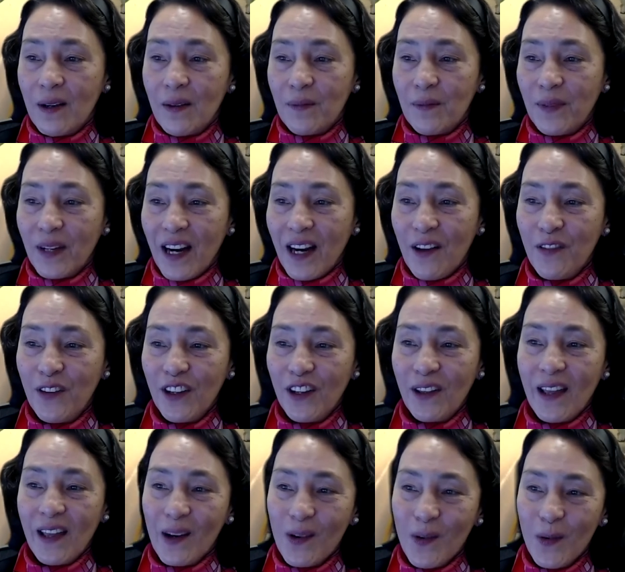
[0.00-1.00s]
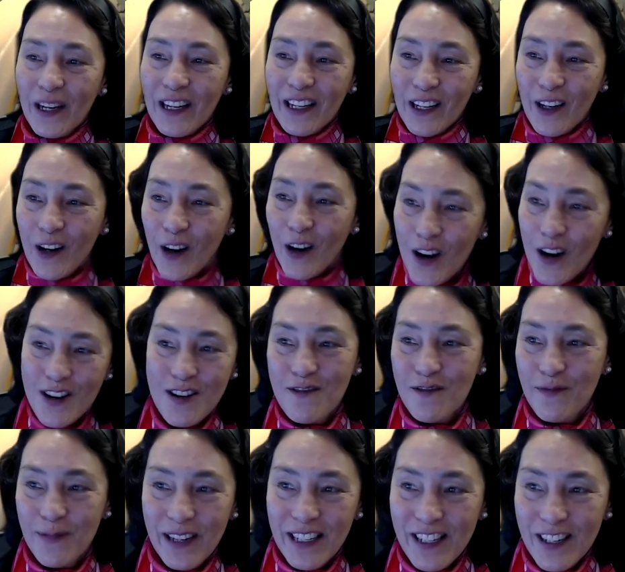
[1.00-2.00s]
But I feel like we could have
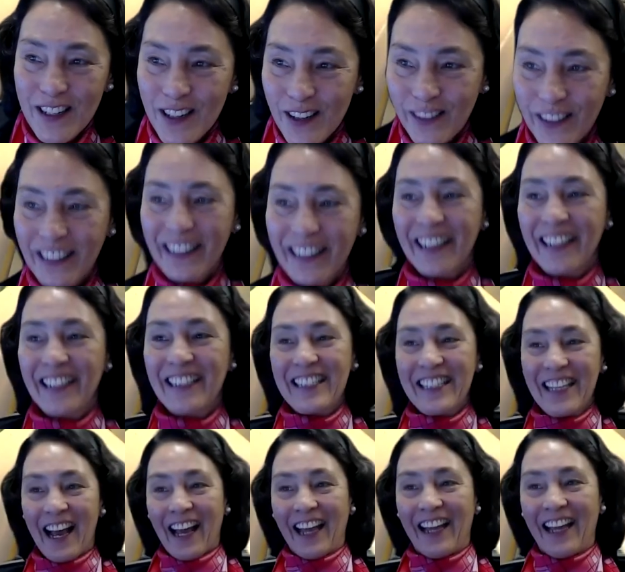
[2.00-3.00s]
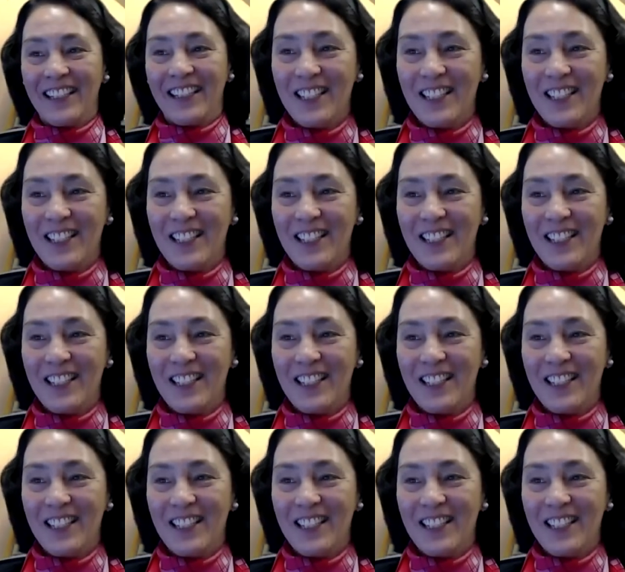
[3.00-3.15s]
been doing that science.